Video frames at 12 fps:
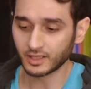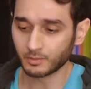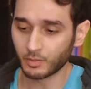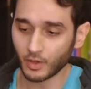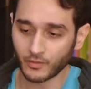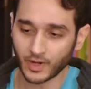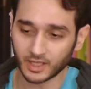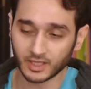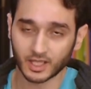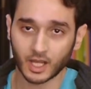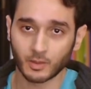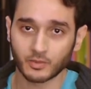perfectly
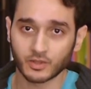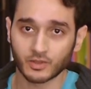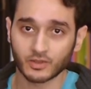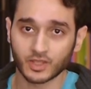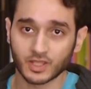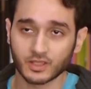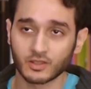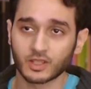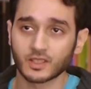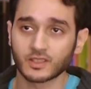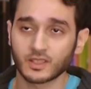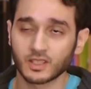captures, as you can see,